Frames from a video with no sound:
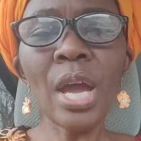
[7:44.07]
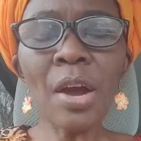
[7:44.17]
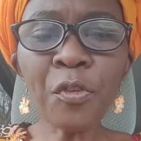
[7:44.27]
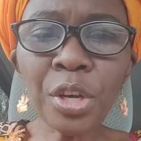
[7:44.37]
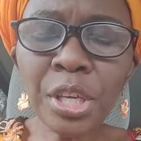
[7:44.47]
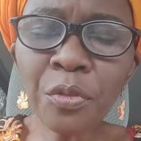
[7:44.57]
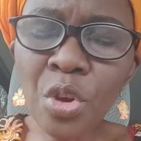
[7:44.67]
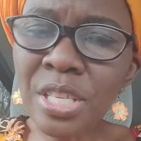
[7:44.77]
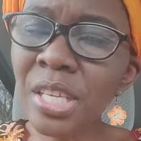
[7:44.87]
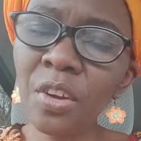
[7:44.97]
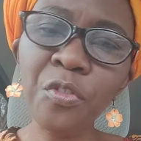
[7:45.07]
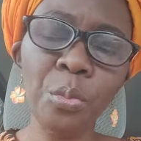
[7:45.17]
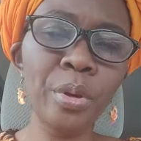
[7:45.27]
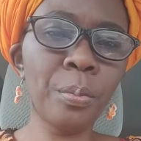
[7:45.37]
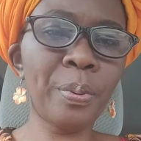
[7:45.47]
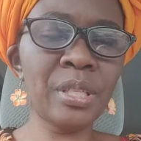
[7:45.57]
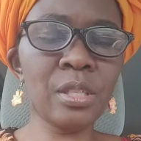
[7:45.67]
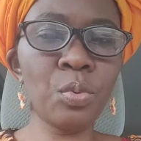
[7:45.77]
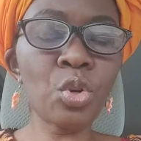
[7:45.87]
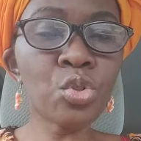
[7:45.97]
Forgive yourself for being
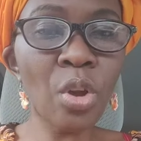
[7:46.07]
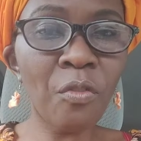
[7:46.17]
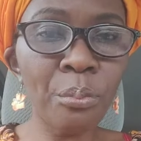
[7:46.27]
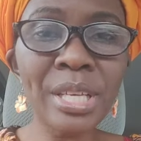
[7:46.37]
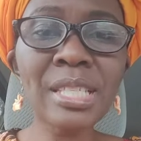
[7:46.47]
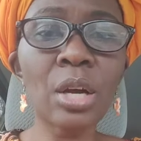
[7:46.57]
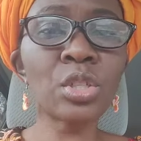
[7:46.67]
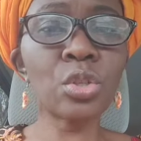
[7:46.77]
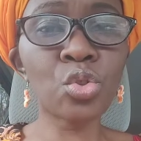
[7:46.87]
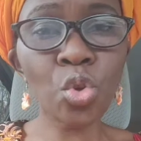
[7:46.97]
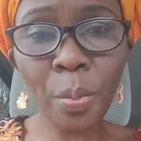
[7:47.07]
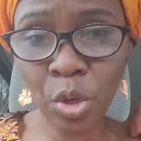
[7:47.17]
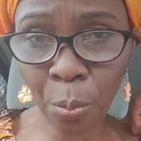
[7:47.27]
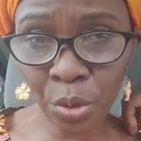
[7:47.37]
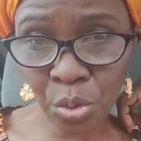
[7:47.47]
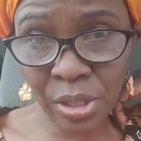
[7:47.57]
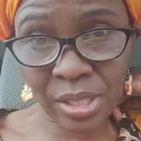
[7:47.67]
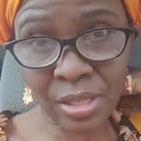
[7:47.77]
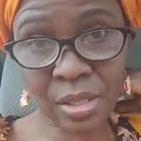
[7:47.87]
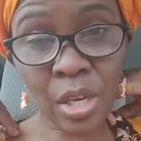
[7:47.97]
petty because you have missed out in so many
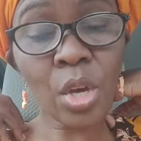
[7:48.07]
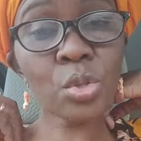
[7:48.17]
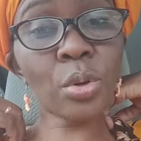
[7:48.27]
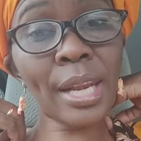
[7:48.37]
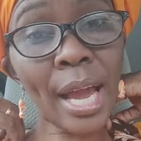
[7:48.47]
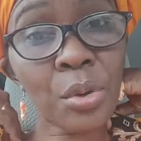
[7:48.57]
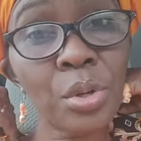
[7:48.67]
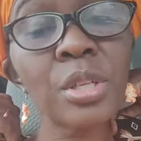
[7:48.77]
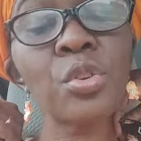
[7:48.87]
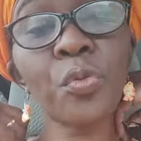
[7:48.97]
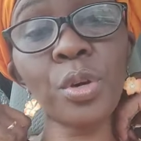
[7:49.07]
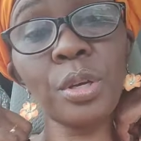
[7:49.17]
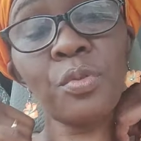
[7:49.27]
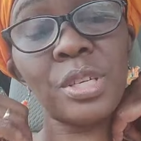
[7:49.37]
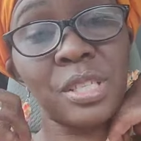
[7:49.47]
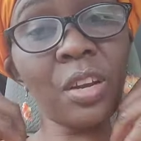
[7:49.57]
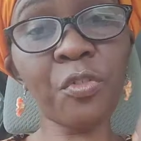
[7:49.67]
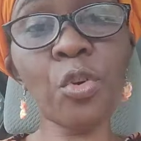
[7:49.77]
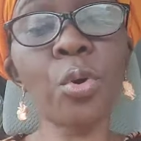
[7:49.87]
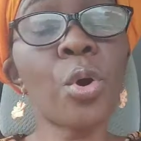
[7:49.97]
opportunities. So now you need to forgive yourself
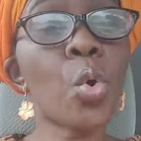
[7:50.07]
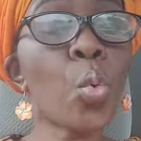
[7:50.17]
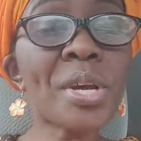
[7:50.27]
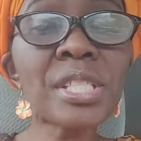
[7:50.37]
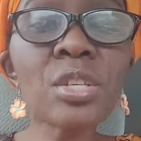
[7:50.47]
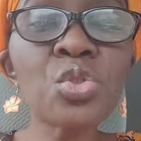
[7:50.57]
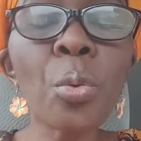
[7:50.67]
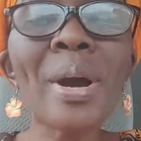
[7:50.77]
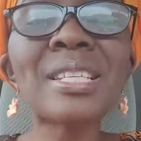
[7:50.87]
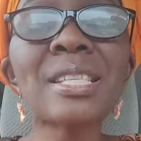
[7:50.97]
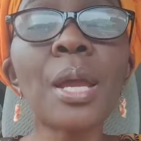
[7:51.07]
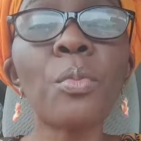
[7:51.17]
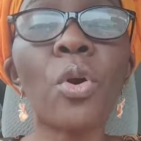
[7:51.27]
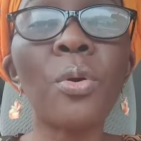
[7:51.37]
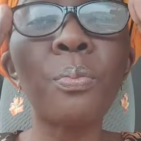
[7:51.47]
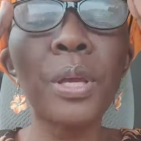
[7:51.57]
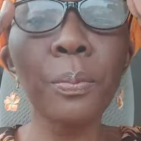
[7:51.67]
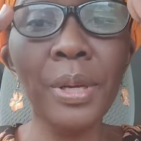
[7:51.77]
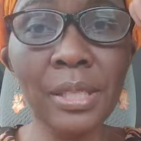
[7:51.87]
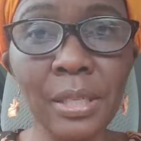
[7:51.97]
for wasting so much time on being
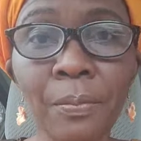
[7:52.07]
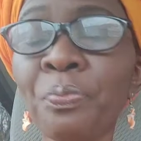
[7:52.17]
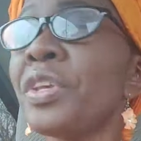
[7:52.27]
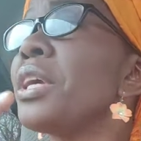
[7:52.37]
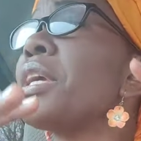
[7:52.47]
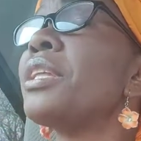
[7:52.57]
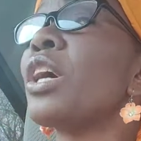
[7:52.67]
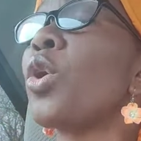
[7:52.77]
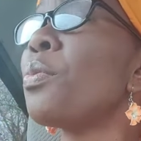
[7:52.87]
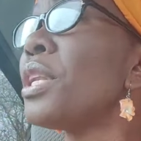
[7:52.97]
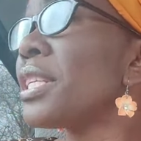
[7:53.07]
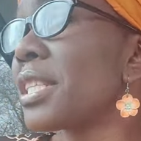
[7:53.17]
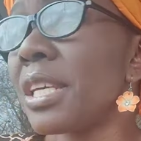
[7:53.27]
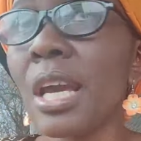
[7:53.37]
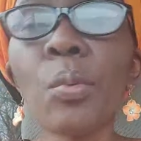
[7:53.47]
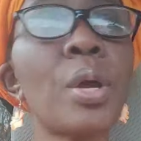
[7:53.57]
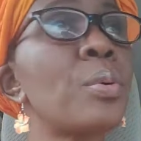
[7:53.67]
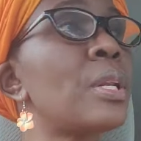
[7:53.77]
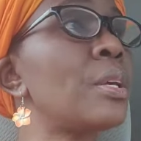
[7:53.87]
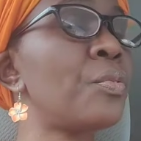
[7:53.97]
petty. In the community here where
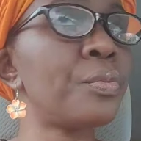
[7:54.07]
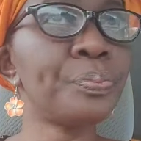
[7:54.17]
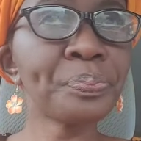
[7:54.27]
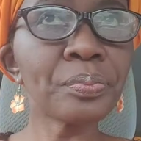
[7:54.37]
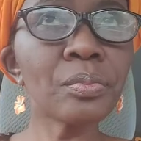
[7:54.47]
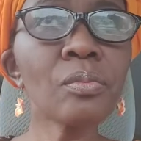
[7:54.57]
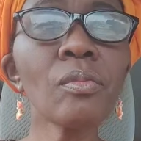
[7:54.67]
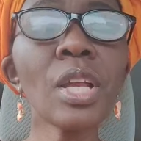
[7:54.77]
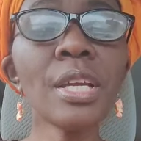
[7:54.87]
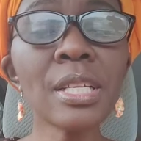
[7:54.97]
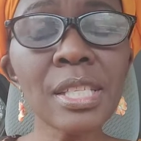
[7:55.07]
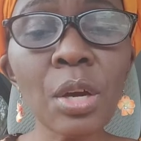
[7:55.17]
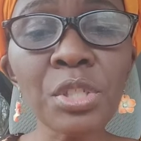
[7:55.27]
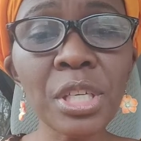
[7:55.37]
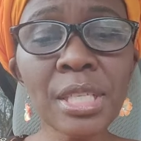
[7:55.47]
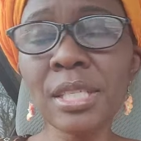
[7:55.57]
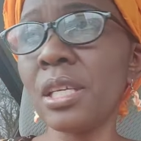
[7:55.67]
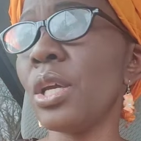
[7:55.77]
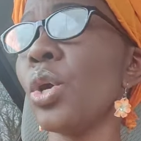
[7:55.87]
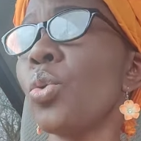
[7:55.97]
we live, in South Jersey,
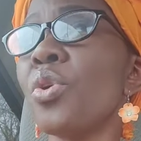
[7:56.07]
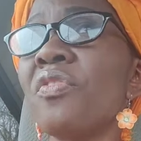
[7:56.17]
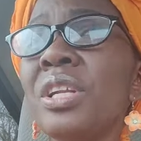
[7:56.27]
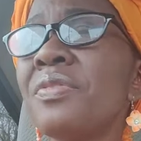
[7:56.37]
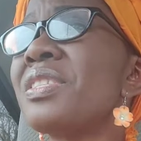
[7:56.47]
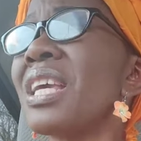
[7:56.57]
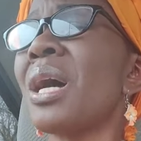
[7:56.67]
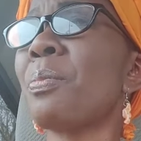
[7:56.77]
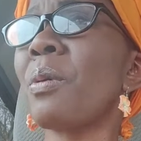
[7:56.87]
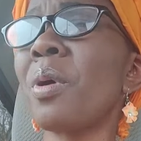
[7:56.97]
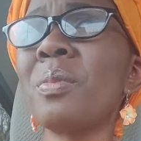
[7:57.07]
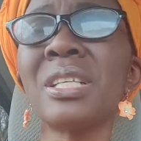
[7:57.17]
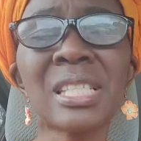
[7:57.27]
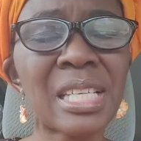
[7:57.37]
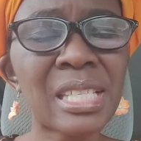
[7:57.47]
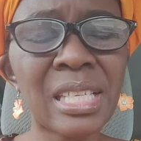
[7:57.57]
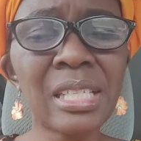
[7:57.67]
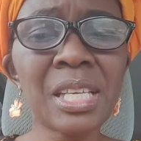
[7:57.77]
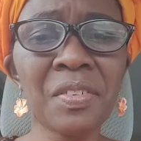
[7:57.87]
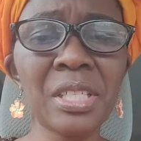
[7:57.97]
we've lived here probably
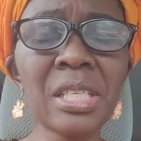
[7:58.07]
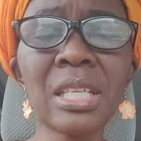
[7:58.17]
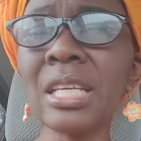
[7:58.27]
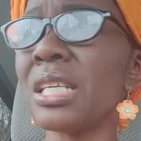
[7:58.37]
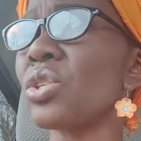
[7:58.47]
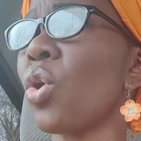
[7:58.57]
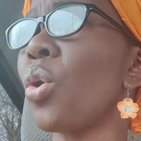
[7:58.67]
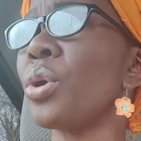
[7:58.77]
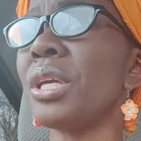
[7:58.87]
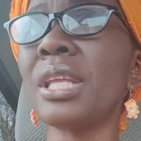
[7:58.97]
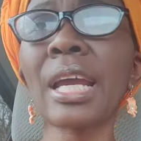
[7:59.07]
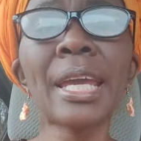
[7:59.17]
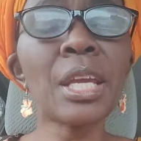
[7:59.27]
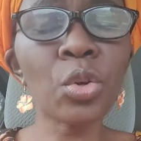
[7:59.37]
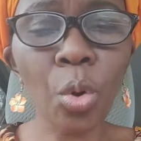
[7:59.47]
16, 17 years, or in the Kenyan